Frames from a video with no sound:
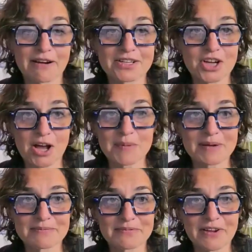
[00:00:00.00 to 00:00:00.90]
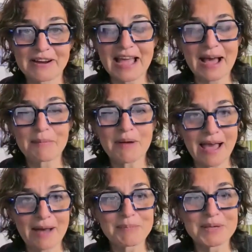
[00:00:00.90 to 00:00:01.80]
a great job. I'm very
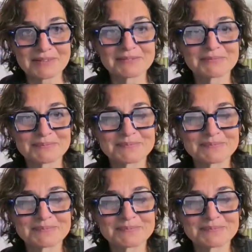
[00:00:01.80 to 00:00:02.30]
happy.